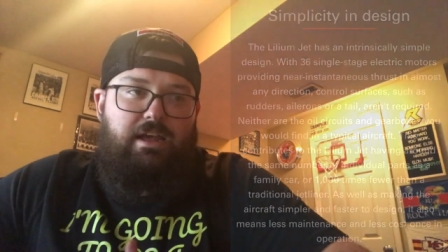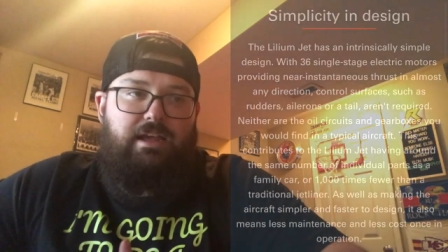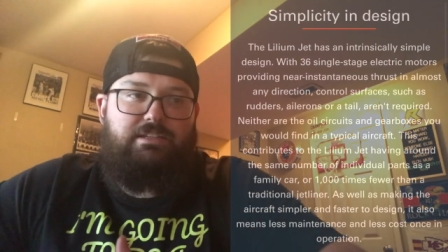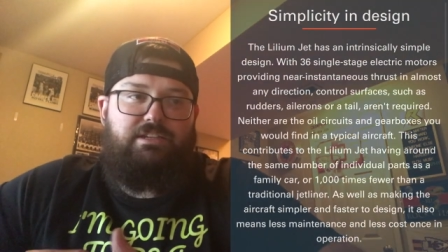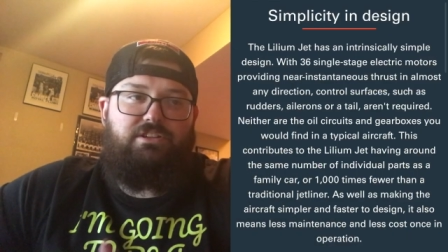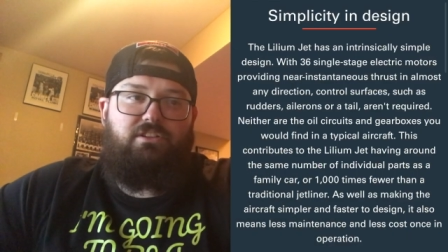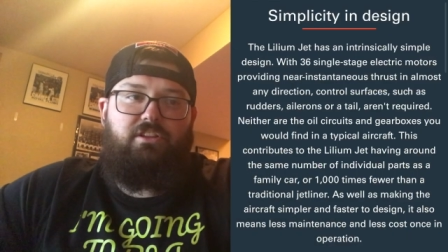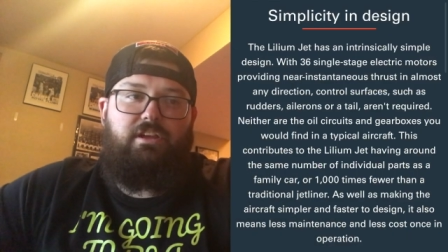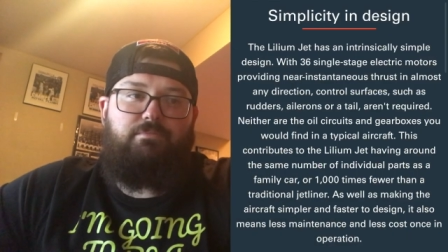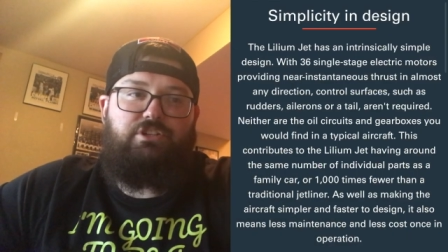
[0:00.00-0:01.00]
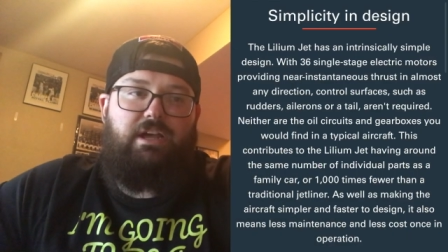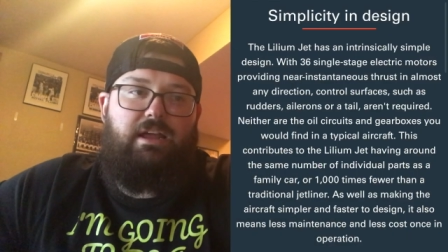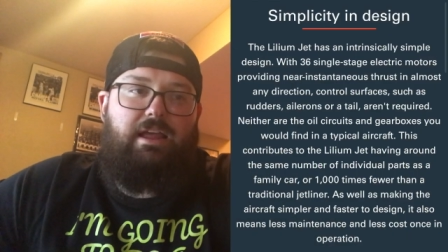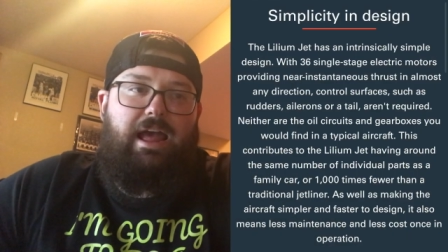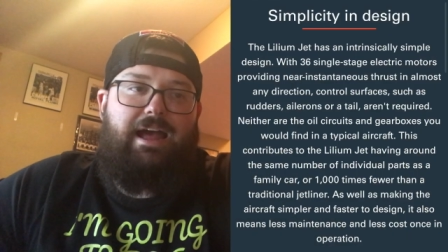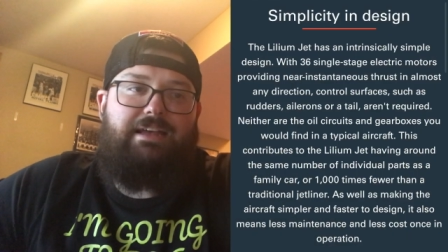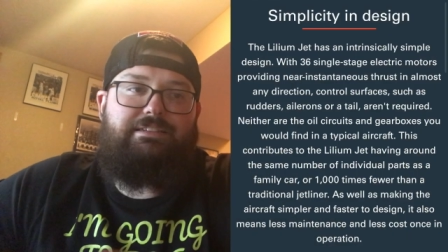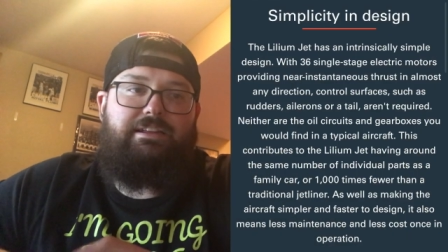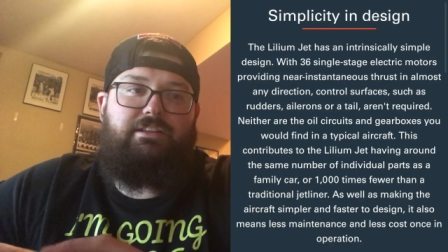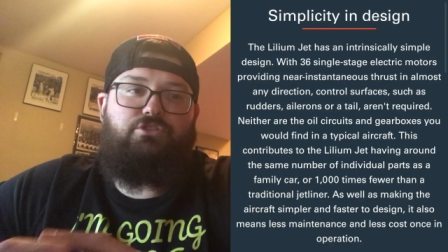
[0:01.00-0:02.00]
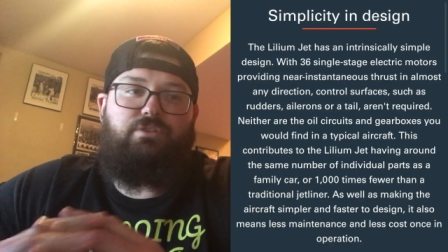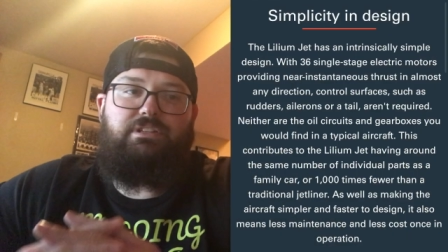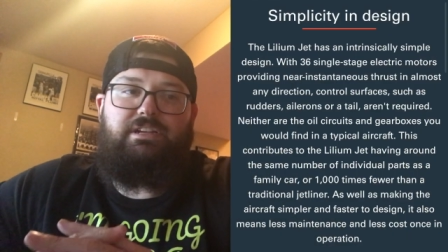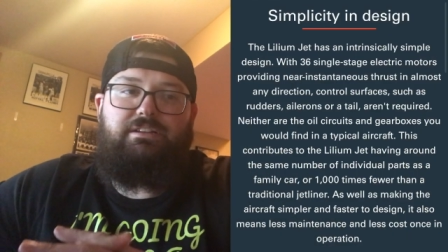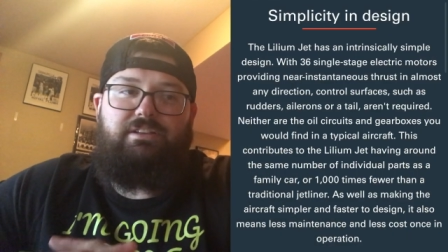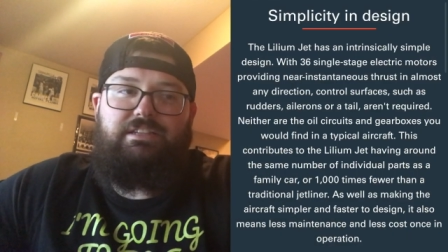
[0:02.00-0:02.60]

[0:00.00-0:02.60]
It says the Lilium Jet has an intrinsically